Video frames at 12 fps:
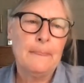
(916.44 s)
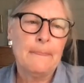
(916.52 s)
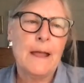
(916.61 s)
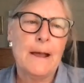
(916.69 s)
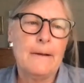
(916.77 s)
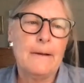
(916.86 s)

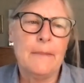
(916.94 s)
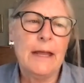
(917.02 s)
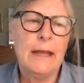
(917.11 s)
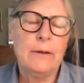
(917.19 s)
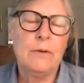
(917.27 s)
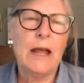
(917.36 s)

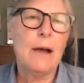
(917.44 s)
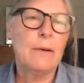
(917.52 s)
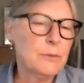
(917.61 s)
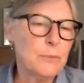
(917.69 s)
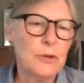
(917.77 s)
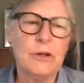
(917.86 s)
and how
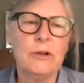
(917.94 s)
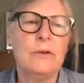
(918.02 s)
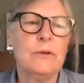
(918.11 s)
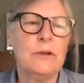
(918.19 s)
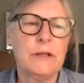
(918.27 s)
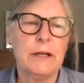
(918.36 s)
it's
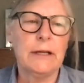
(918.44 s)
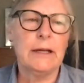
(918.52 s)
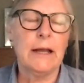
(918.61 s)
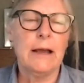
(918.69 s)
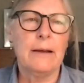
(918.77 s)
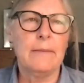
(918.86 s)
produced,
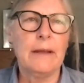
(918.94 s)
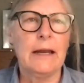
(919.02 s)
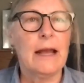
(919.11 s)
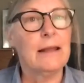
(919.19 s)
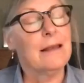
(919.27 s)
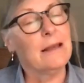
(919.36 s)
and
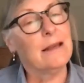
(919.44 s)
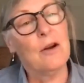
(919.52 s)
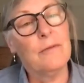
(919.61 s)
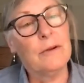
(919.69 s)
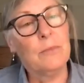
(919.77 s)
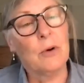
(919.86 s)
I think
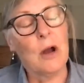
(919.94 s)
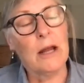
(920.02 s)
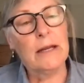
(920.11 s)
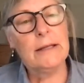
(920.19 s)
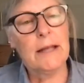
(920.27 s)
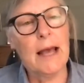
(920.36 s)
COVID brought
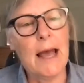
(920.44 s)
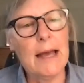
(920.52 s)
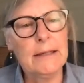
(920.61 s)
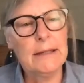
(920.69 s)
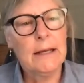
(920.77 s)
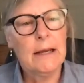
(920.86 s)
us that.